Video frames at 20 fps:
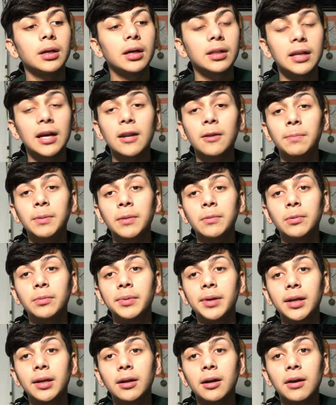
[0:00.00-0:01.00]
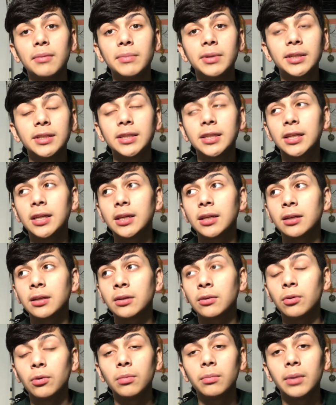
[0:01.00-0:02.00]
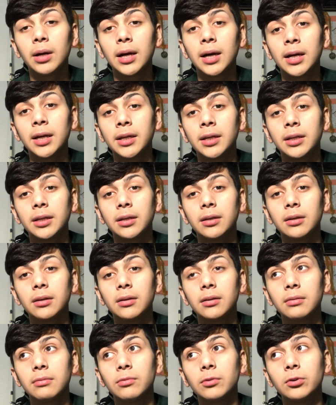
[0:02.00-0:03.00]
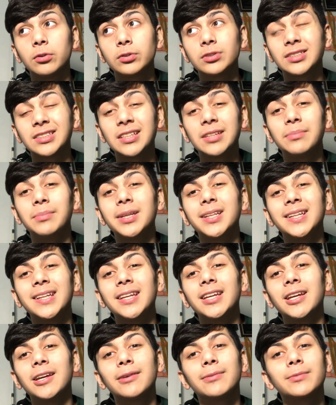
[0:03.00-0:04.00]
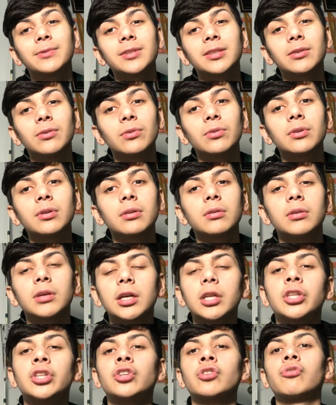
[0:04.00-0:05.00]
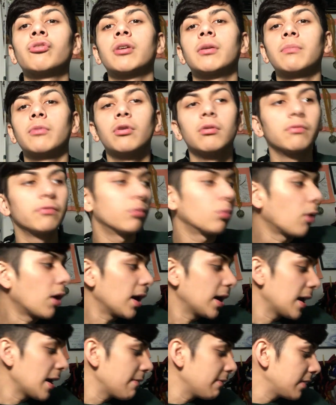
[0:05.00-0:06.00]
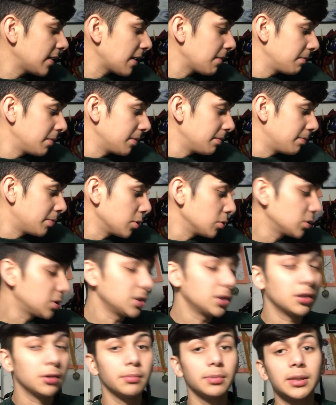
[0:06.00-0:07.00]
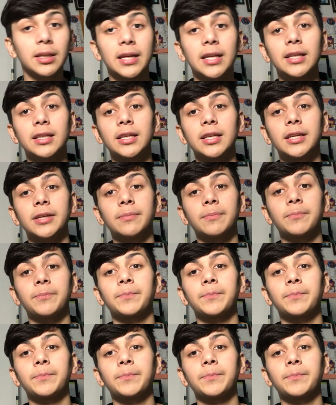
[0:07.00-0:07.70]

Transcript: A lot of people been commenting on sending me DMs on Instagram of why haven't I been posting up lately.